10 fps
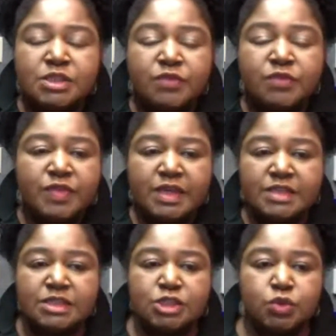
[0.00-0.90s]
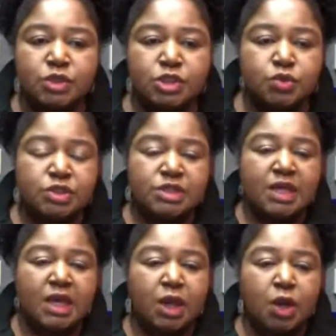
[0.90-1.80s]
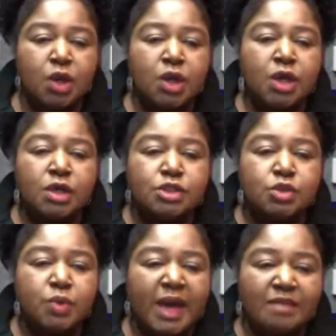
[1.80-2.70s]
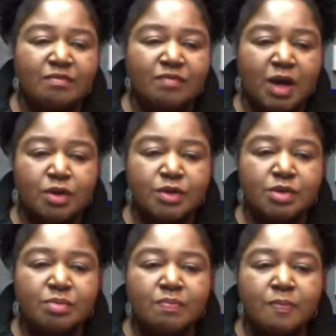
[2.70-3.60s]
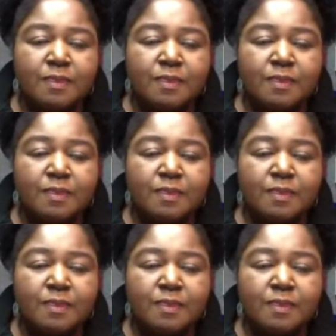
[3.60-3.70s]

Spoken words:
different things that you can do to the hair to add volume.